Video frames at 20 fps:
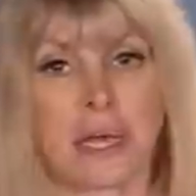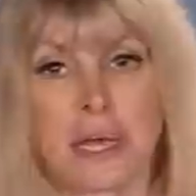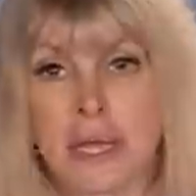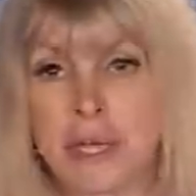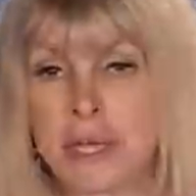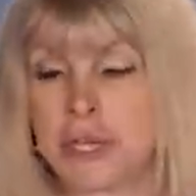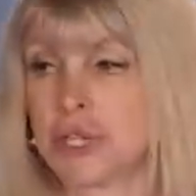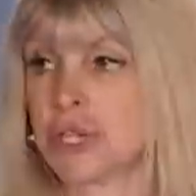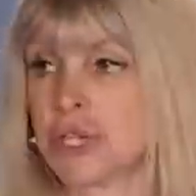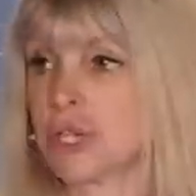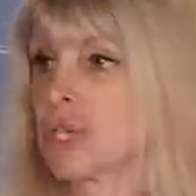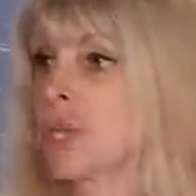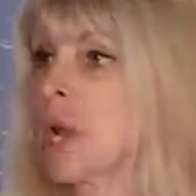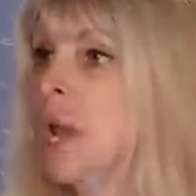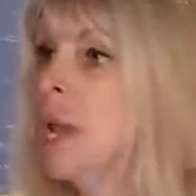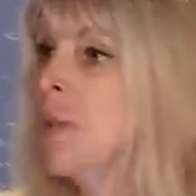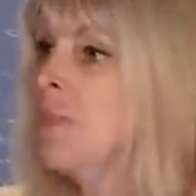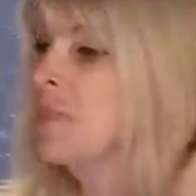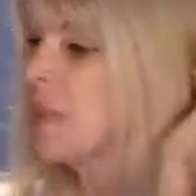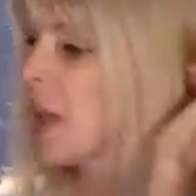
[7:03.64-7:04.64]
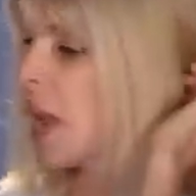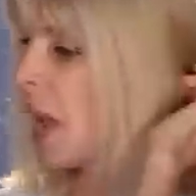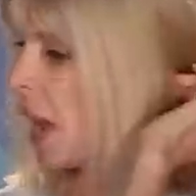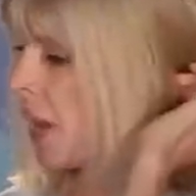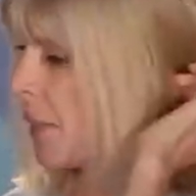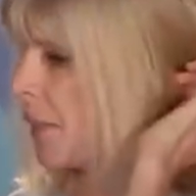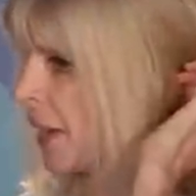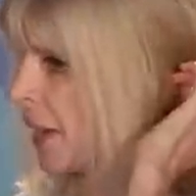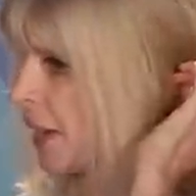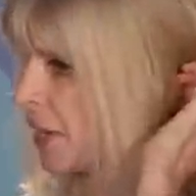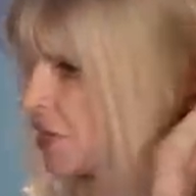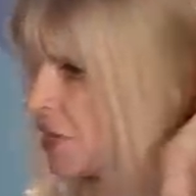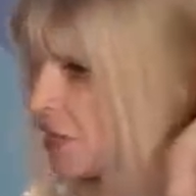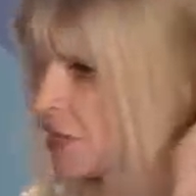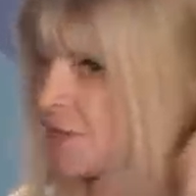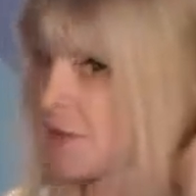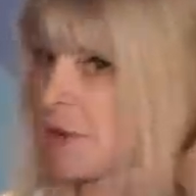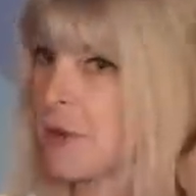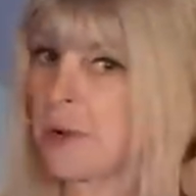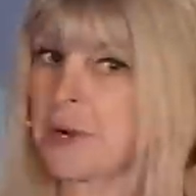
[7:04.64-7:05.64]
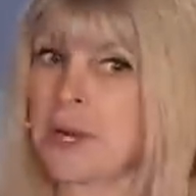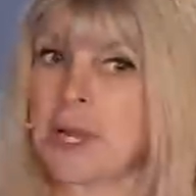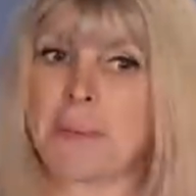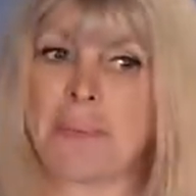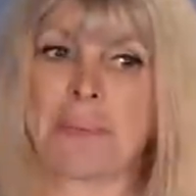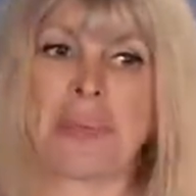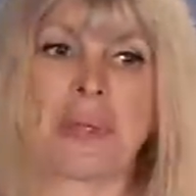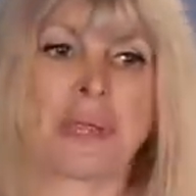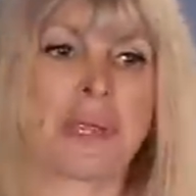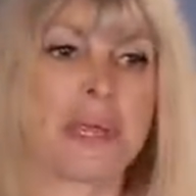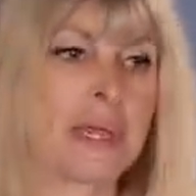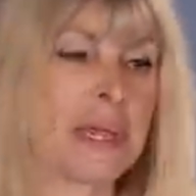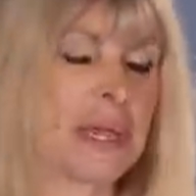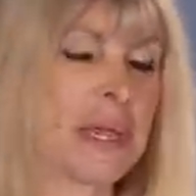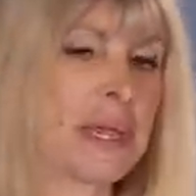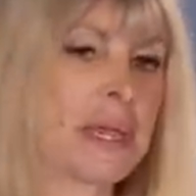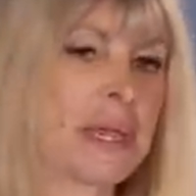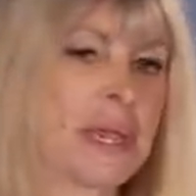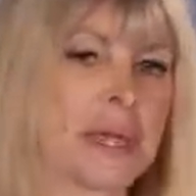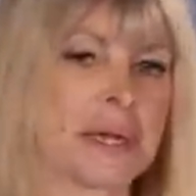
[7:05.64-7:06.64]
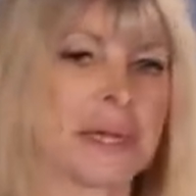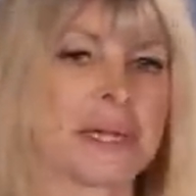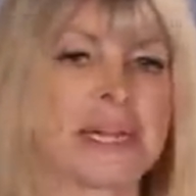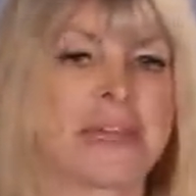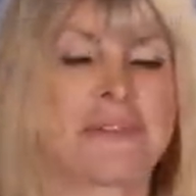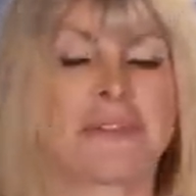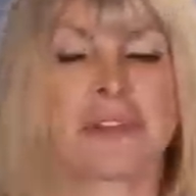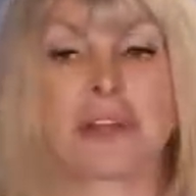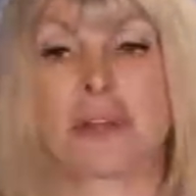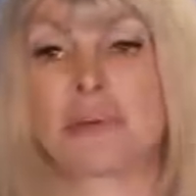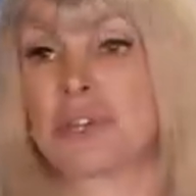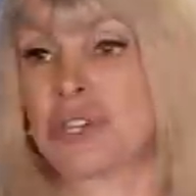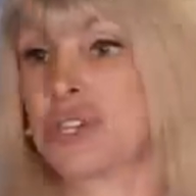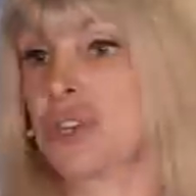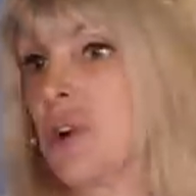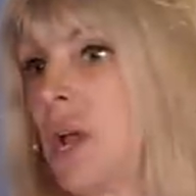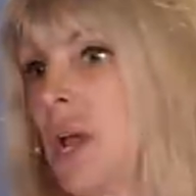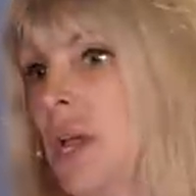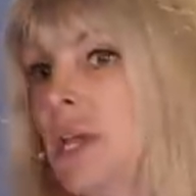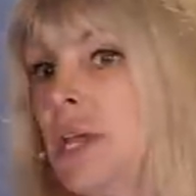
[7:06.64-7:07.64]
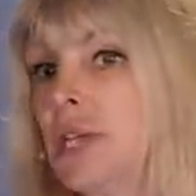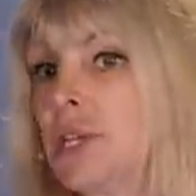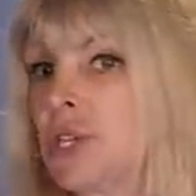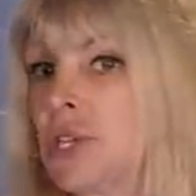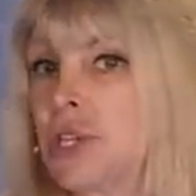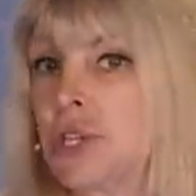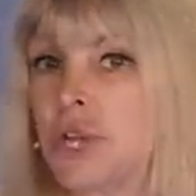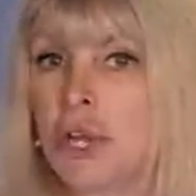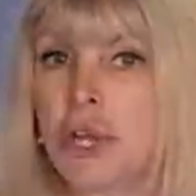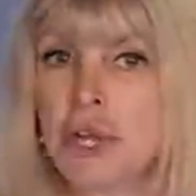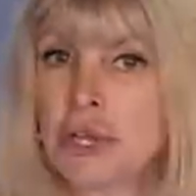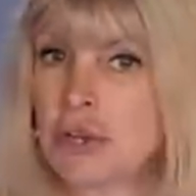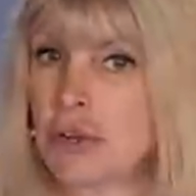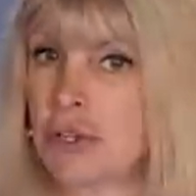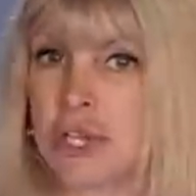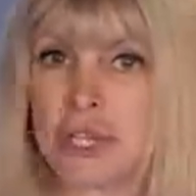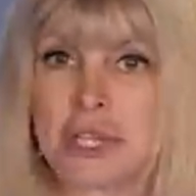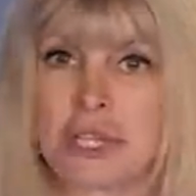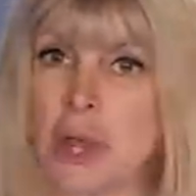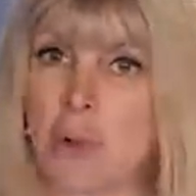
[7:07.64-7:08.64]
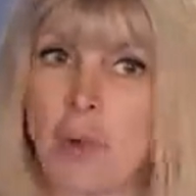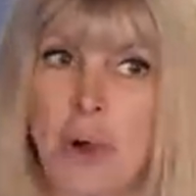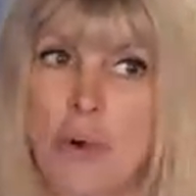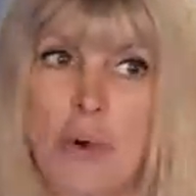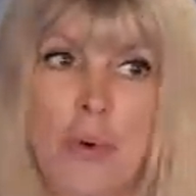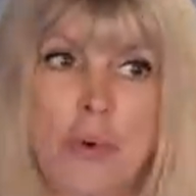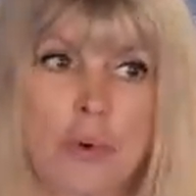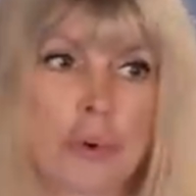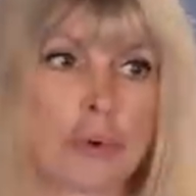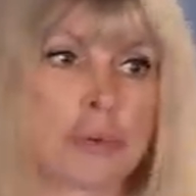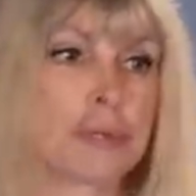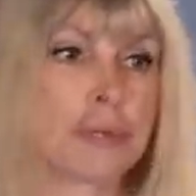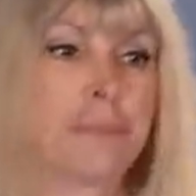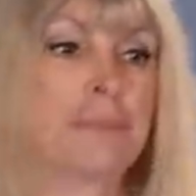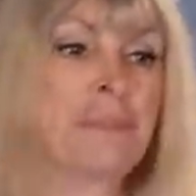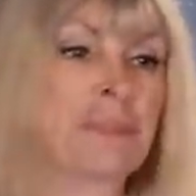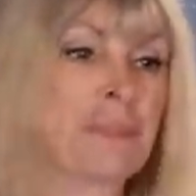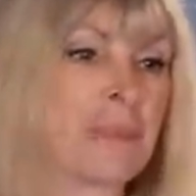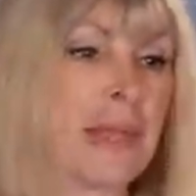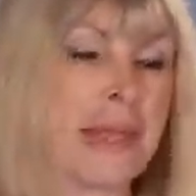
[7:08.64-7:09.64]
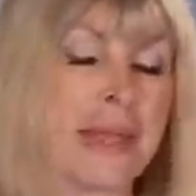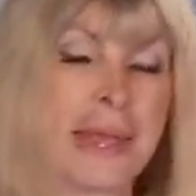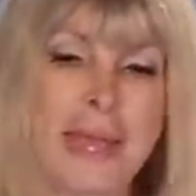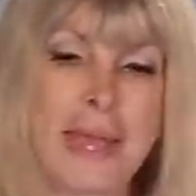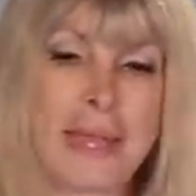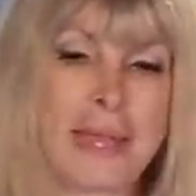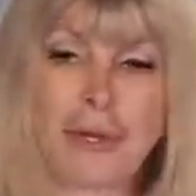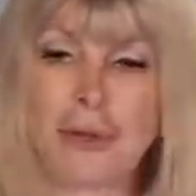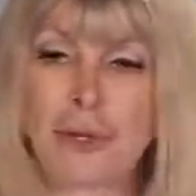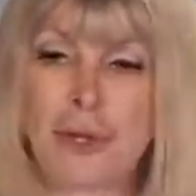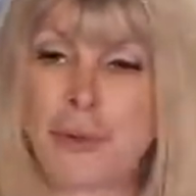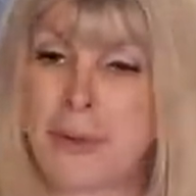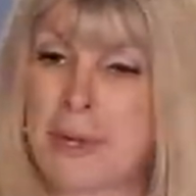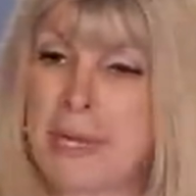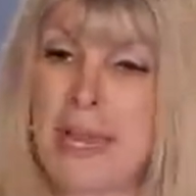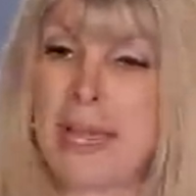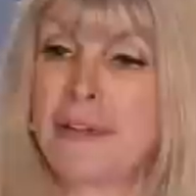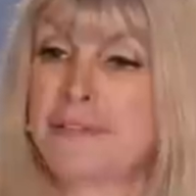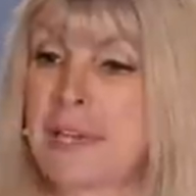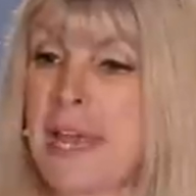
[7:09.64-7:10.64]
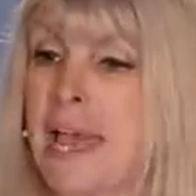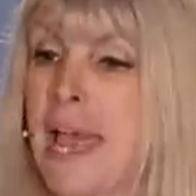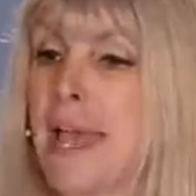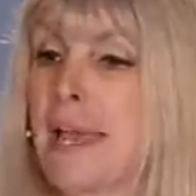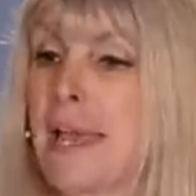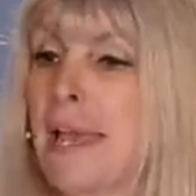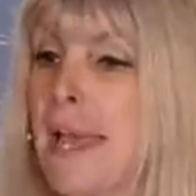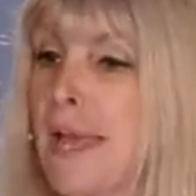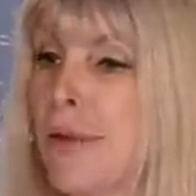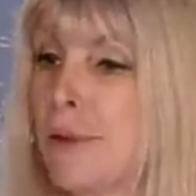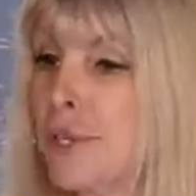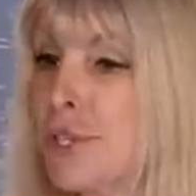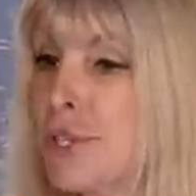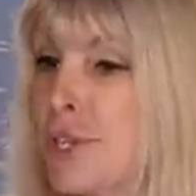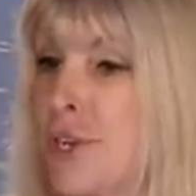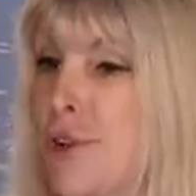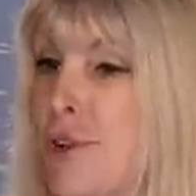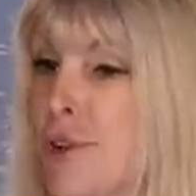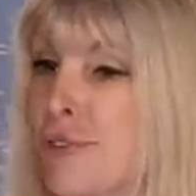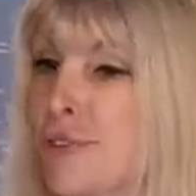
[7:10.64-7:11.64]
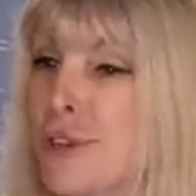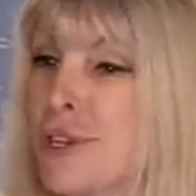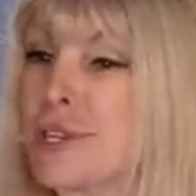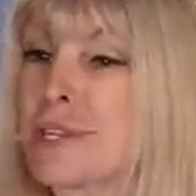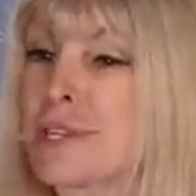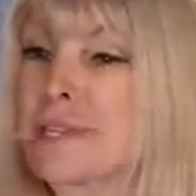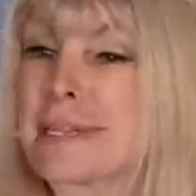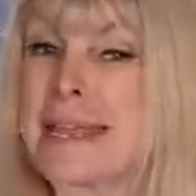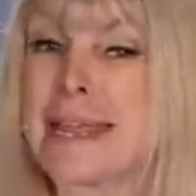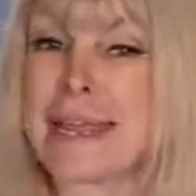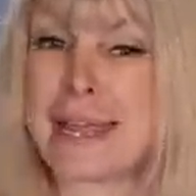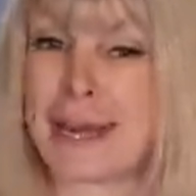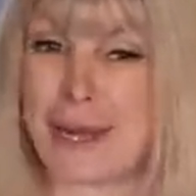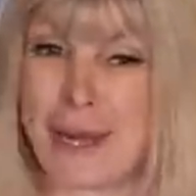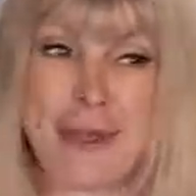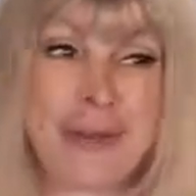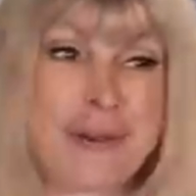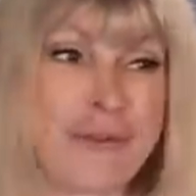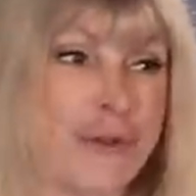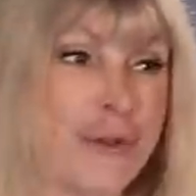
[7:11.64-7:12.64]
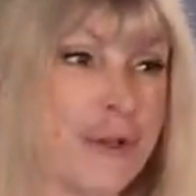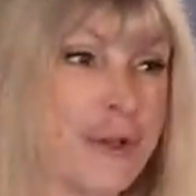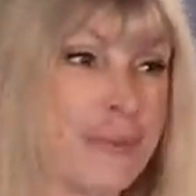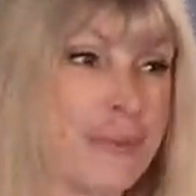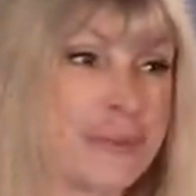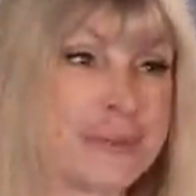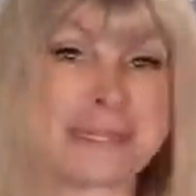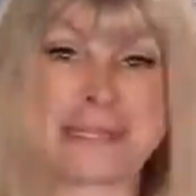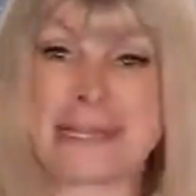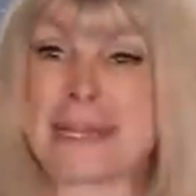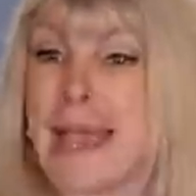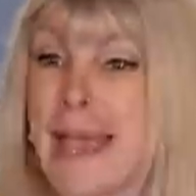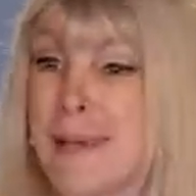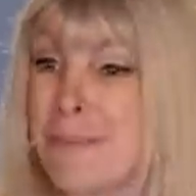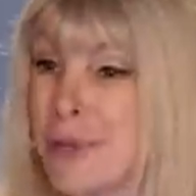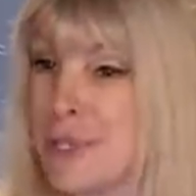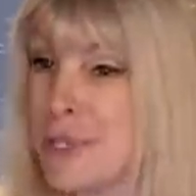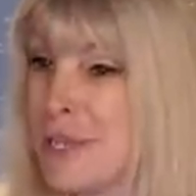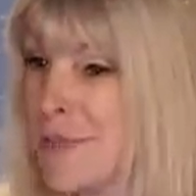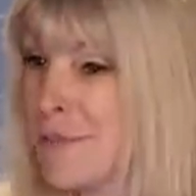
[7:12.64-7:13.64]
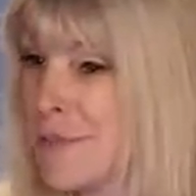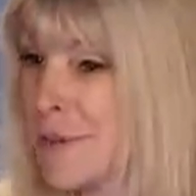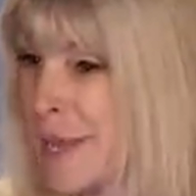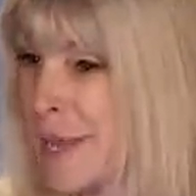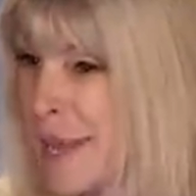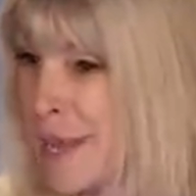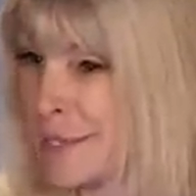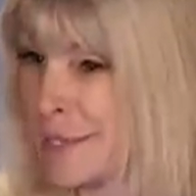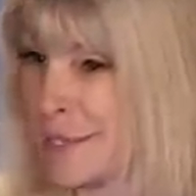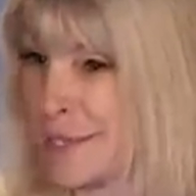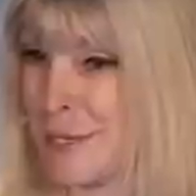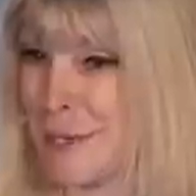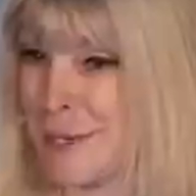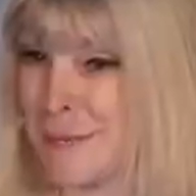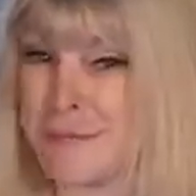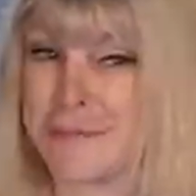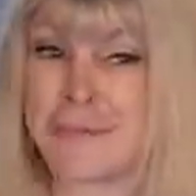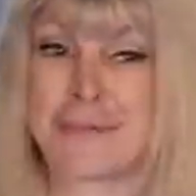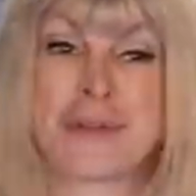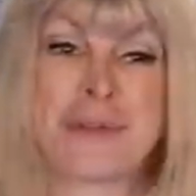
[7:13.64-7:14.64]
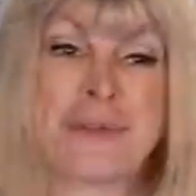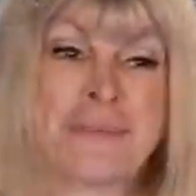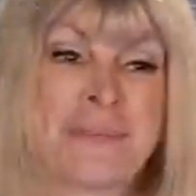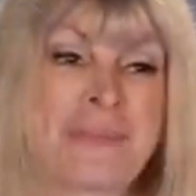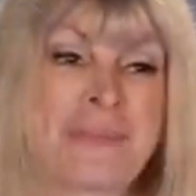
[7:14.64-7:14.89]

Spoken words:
lunch, and then she's forgotten her PE kit, and I never go, what's your age? You're just so old. And you only have to hang out in a children's cloakroom to see how much they forget stuff.